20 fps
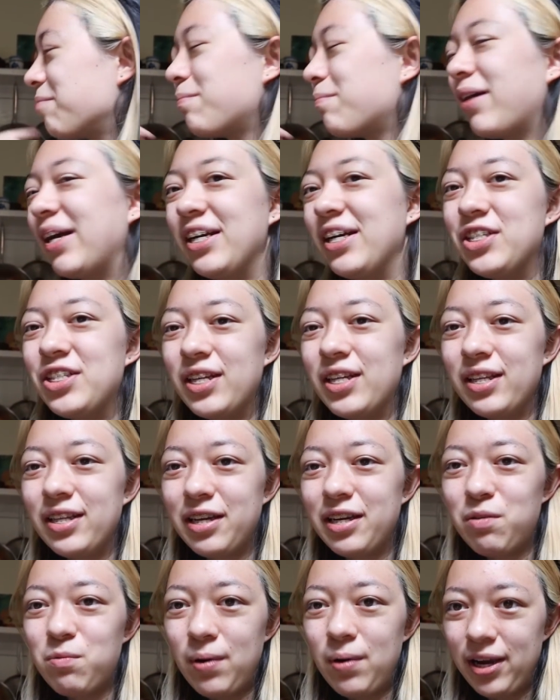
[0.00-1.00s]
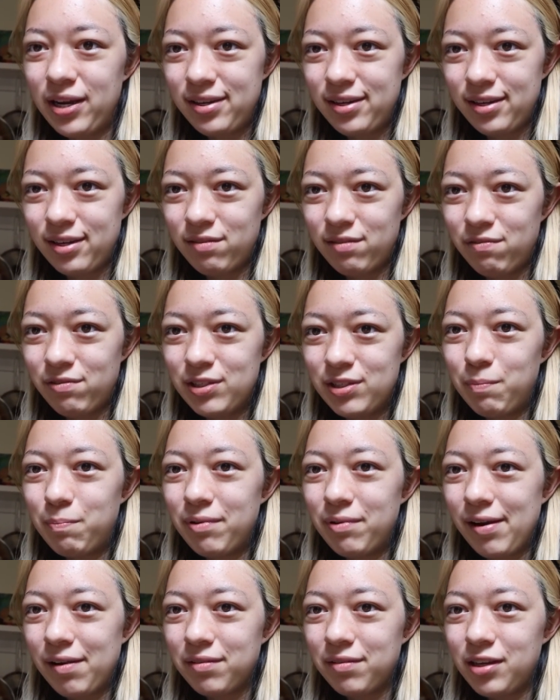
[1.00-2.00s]
impatiently waiting for the
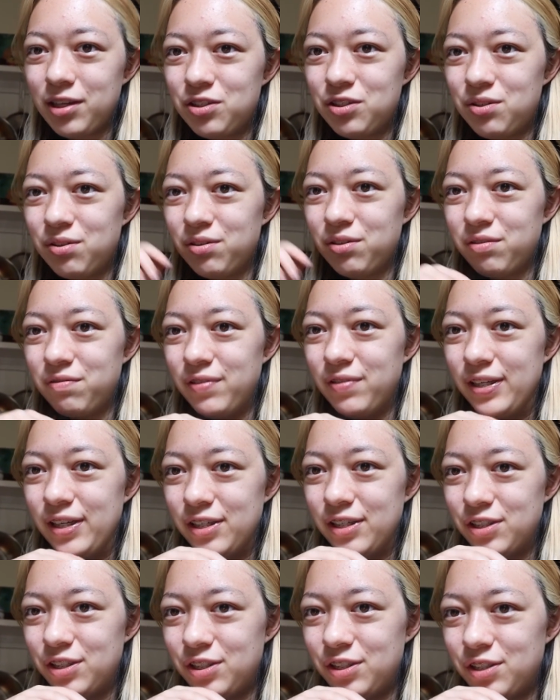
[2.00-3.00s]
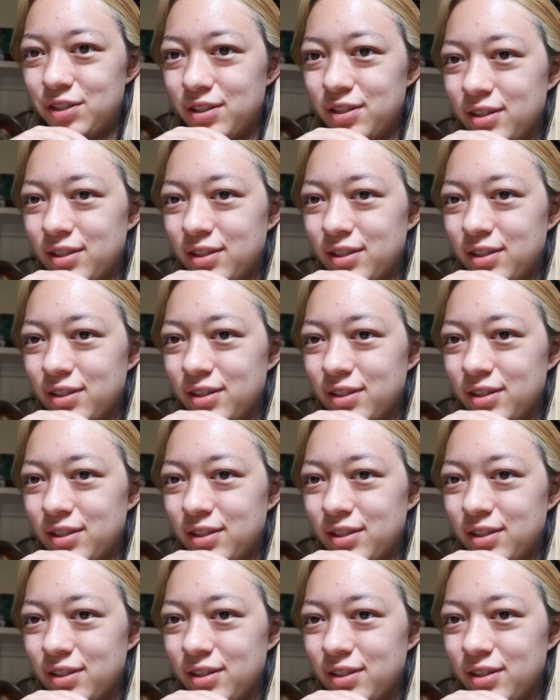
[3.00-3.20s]
brownies to finish.